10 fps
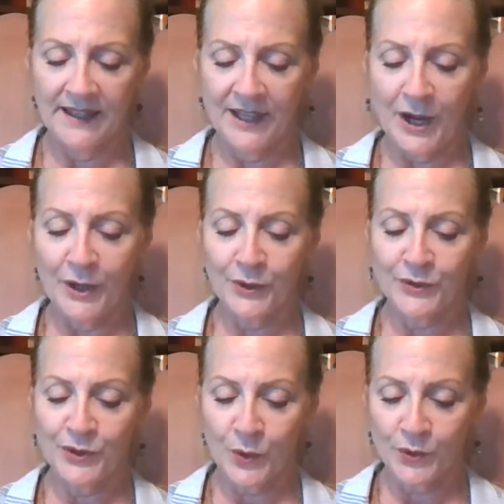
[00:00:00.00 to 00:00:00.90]
the other
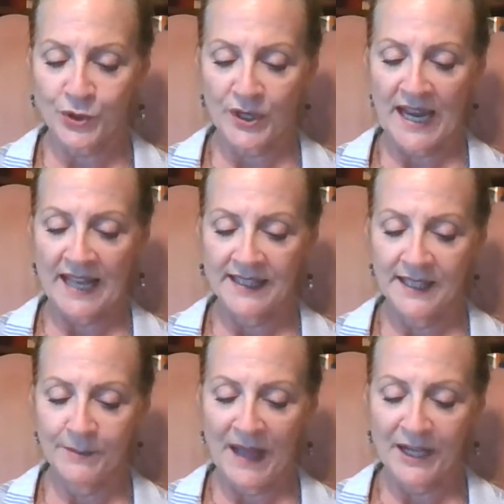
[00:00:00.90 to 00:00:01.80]
soldier added
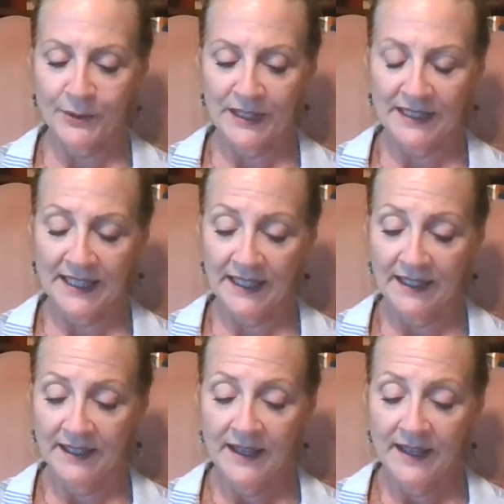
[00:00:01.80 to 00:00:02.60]
admiringly.